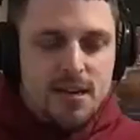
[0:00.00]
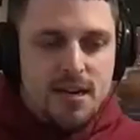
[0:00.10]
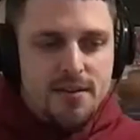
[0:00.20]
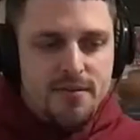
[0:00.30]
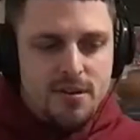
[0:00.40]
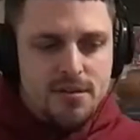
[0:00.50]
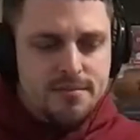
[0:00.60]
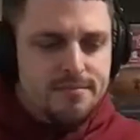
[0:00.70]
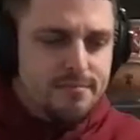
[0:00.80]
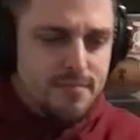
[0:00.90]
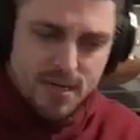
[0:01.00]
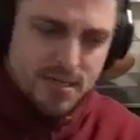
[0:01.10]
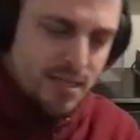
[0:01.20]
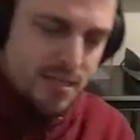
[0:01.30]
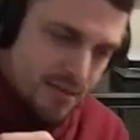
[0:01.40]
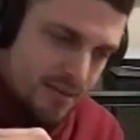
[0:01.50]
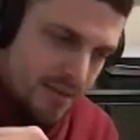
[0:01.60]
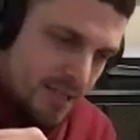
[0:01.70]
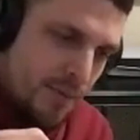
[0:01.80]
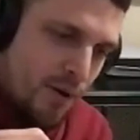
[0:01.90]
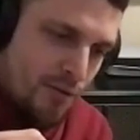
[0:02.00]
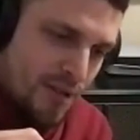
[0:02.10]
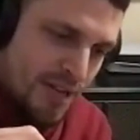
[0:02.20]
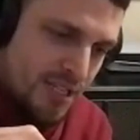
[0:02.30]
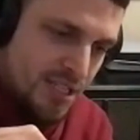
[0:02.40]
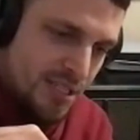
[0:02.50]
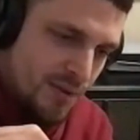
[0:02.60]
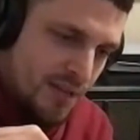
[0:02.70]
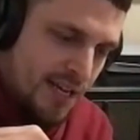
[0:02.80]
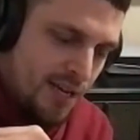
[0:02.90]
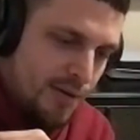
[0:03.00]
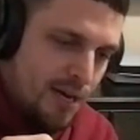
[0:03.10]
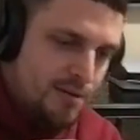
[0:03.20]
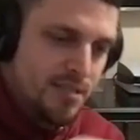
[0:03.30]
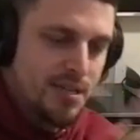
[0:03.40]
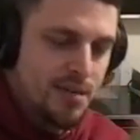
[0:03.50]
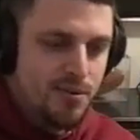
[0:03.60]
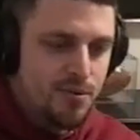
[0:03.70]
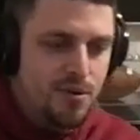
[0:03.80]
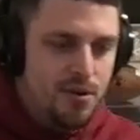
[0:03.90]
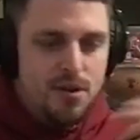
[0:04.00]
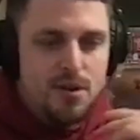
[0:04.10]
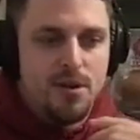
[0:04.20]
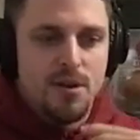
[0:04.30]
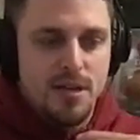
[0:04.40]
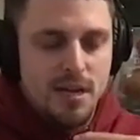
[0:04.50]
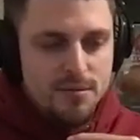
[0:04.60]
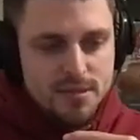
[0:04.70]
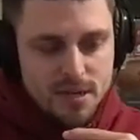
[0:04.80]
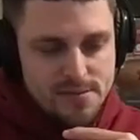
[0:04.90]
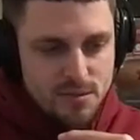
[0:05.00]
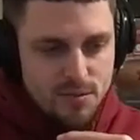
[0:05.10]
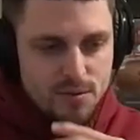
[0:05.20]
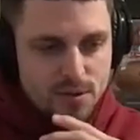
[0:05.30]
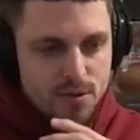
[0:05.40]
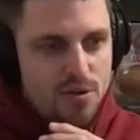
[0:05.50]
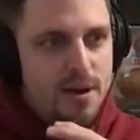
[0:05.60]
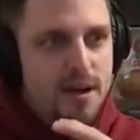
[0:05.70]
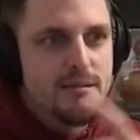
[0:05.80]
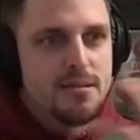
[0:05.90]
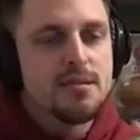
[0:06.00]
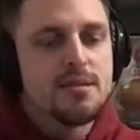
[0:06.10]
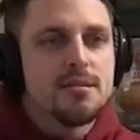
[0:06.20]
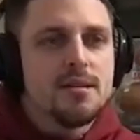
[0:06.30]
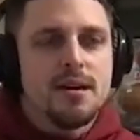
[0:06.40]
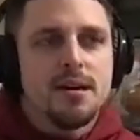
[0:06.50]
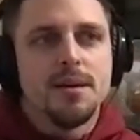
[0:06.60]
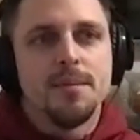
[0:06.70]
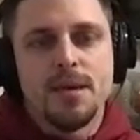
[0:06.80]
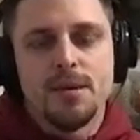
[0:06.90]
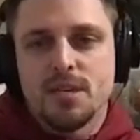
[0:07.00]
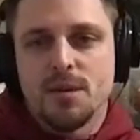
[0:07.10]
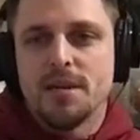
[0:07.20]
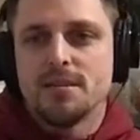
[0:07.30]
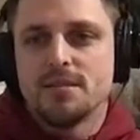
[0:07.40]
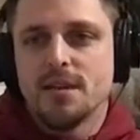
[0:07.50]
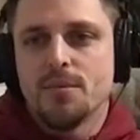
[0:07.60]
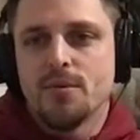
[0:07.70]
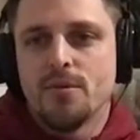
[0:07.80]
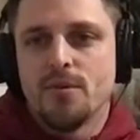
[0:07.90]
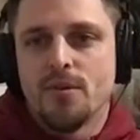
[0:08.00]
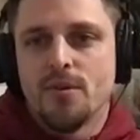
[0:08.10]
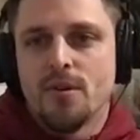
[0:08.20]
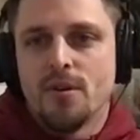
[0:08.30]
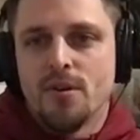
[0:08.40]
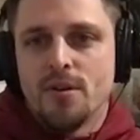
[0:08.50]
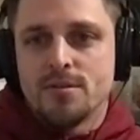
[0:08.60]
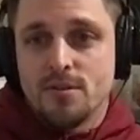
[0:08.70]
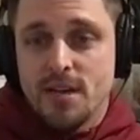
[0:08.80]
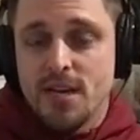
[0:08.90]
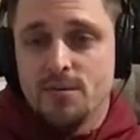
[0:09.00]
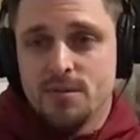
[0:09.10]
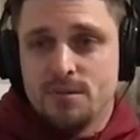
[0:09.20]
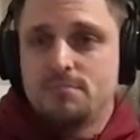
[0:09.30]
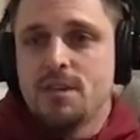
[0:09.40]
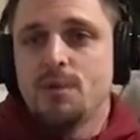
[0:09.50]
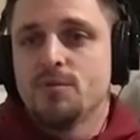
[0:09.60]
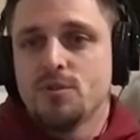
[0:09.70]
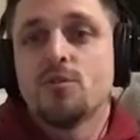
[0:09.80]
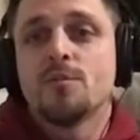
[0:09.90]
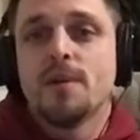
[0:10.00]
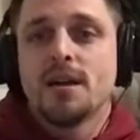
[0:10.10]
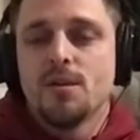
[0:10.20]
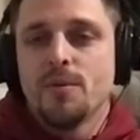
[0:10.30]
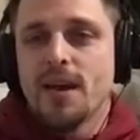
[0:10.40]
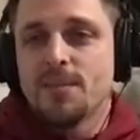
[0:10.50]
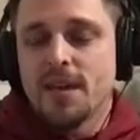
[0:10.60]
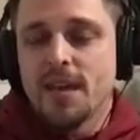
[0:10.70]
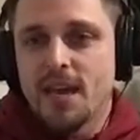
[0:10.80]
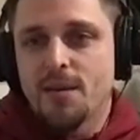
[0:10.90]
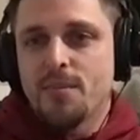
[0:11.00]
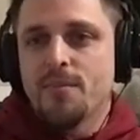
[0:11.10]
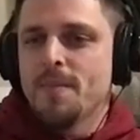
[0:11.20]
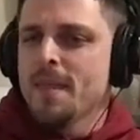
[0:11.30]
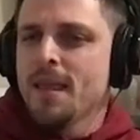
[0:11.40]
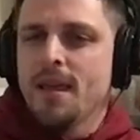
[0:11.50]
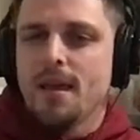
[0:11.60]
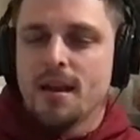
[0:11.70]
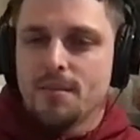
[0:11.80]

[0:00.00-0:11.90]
I have a small relationship with Kenny. When I was at Temple and I was obviously working with the quarterbacks, he was committed to Temple. So Kenny was Temple's quarterback. Like, we had him at camp. And